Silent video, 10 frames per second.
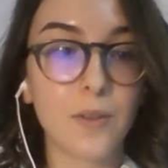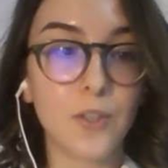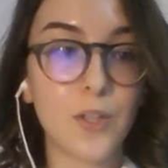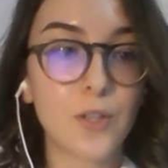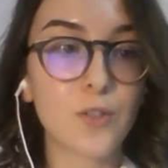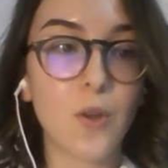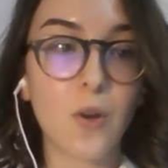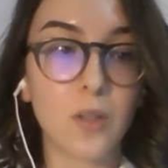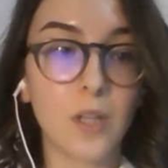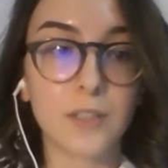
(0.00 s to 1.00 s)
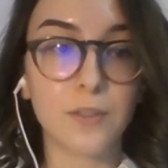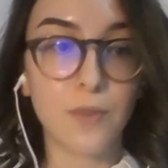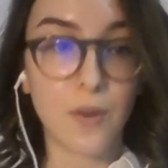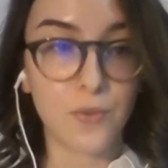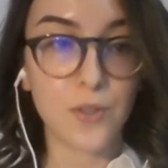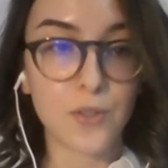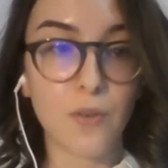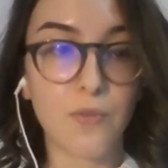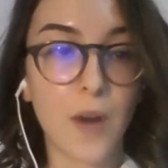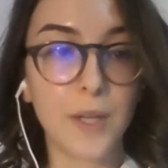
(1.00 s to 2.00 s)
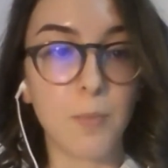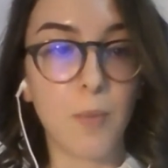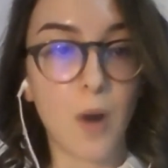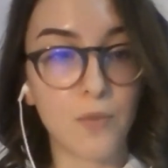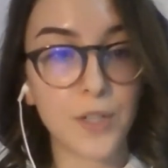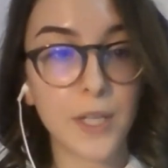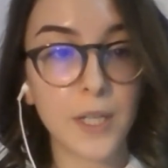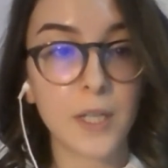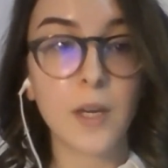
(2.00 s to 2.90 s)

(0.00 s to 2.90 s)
the years-long collective efforts of fighting poverty,